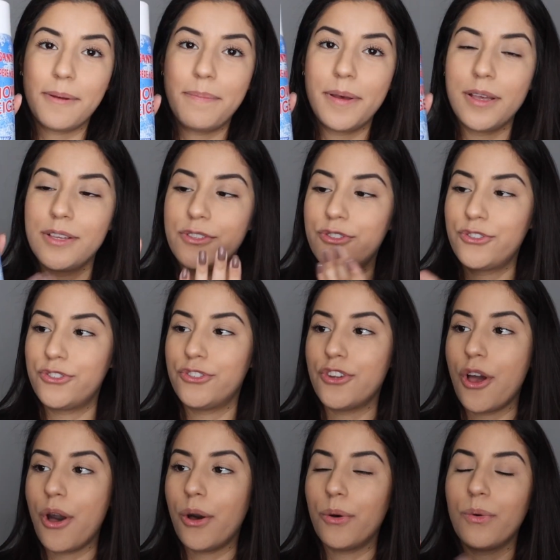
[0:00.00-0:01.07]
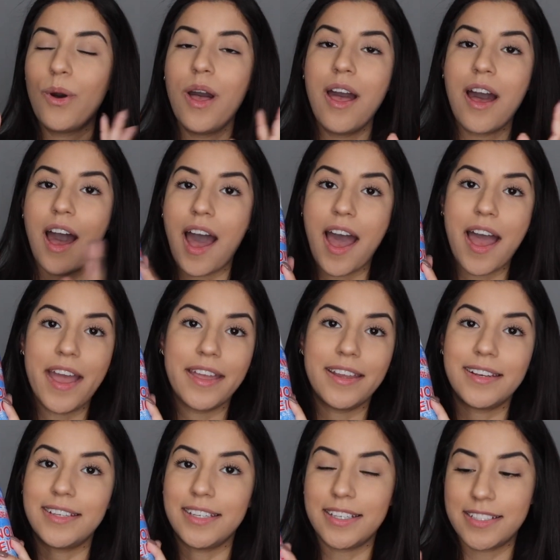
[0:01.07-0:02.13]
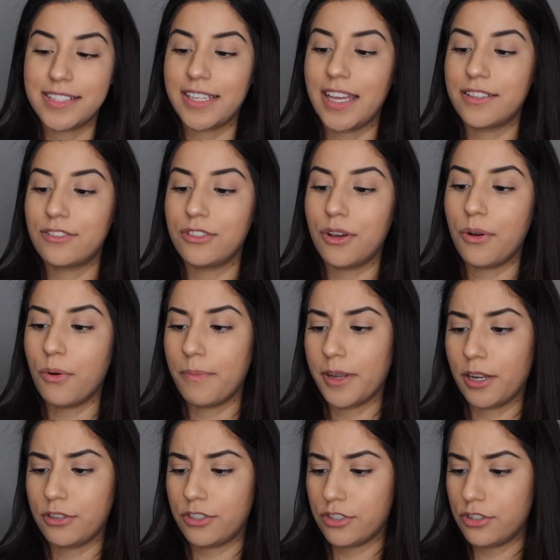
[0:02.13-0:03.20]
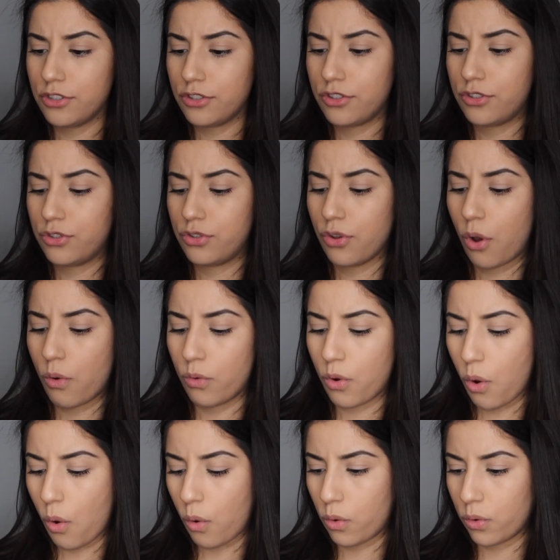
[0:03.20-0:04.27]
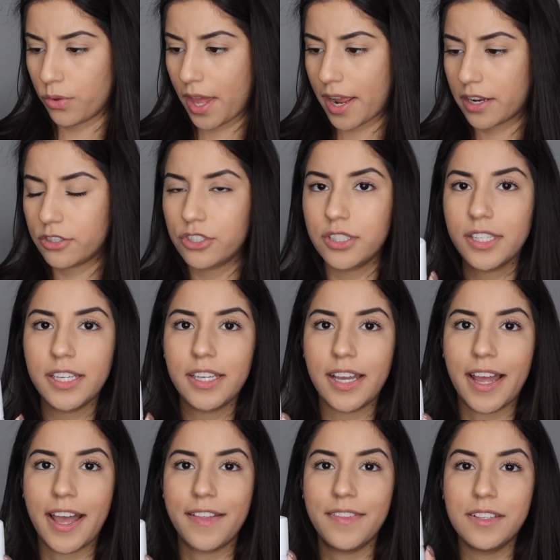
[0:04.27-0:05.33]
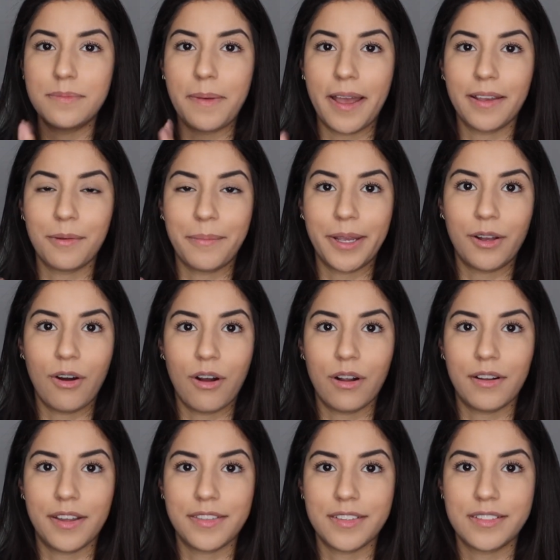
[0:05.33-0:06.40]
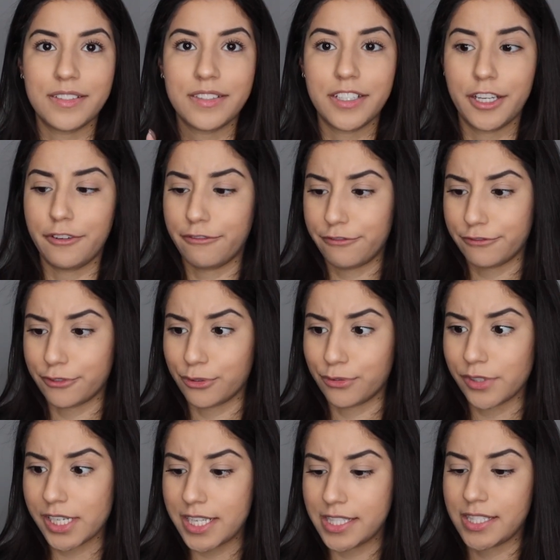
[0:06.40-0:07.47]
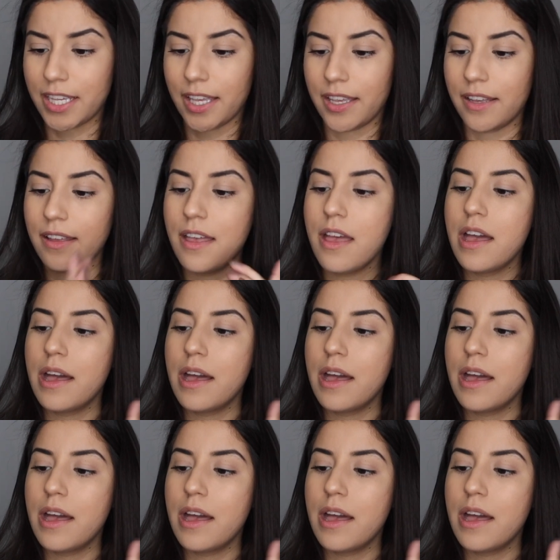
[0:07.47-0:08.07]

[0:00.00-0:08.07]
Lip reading: up, snow. I needed to get snow. Oh my gosh, this is so cold actually. I had this bag in my car and this is like freezing,